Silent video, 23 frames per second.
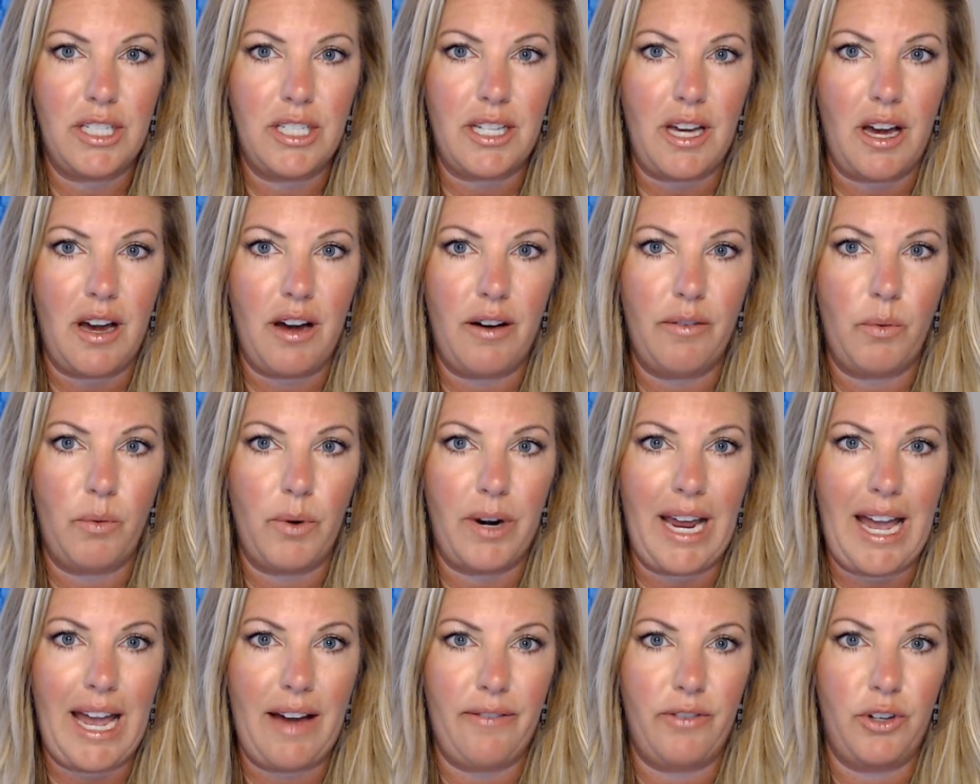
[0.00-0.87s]
of when I
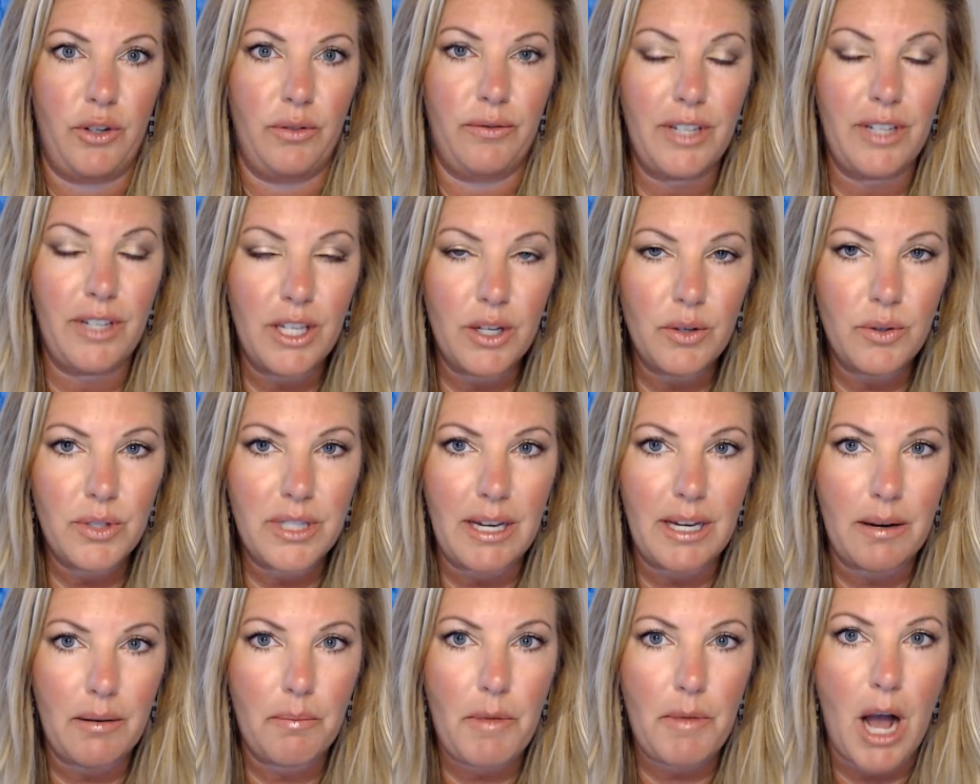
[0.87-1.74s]
have new videos that
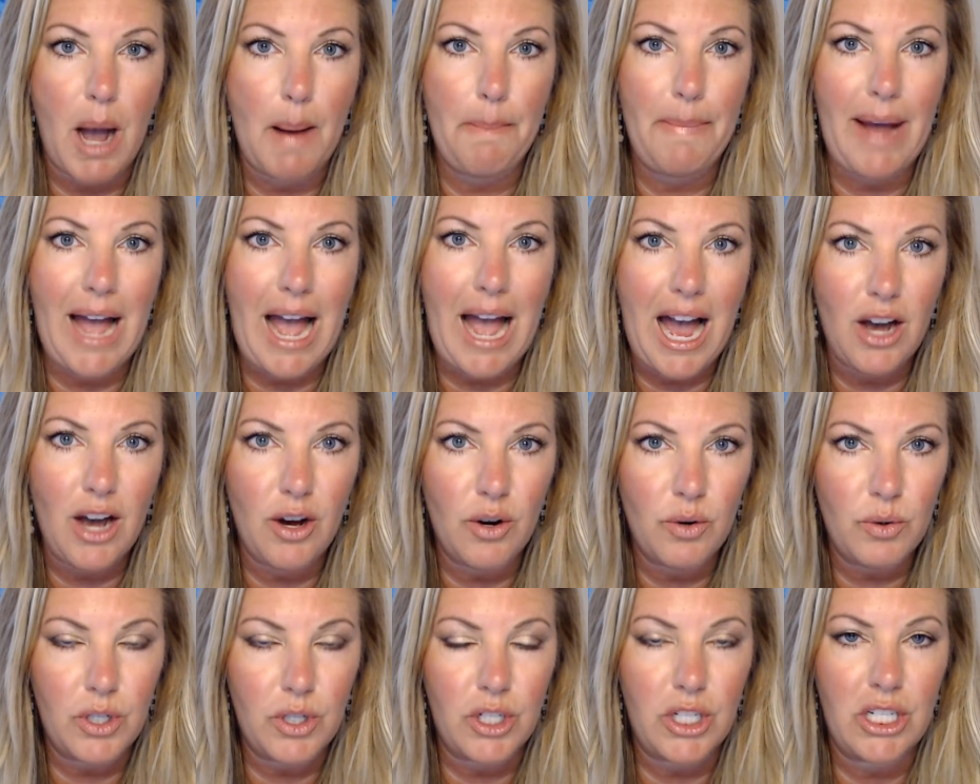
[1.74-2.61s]
come
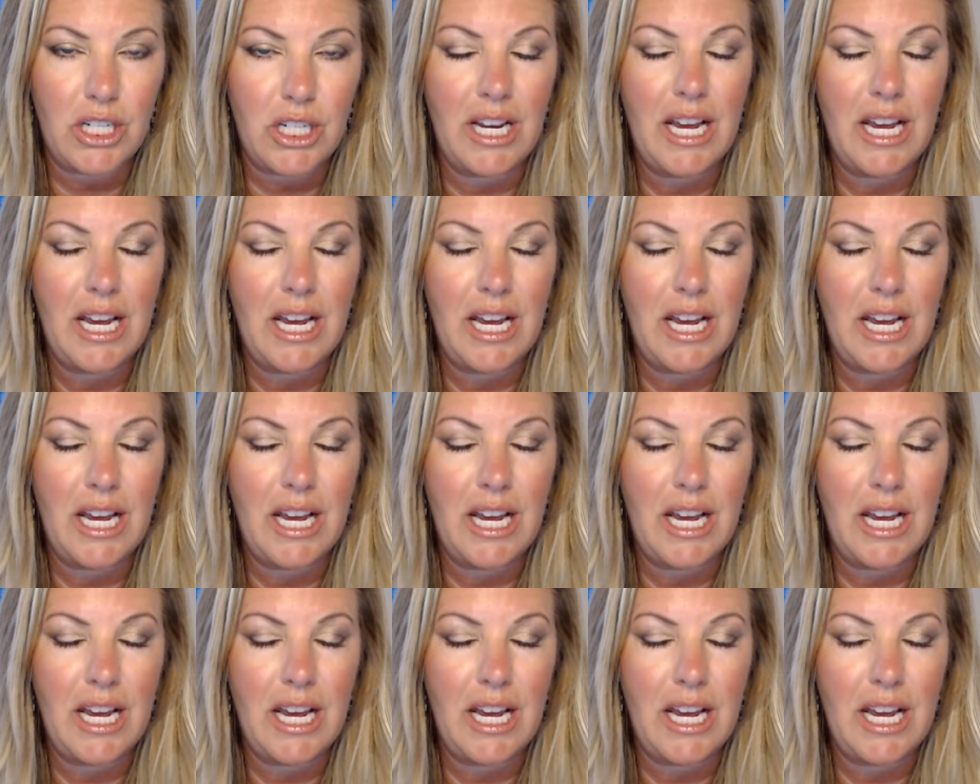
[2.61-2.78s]
out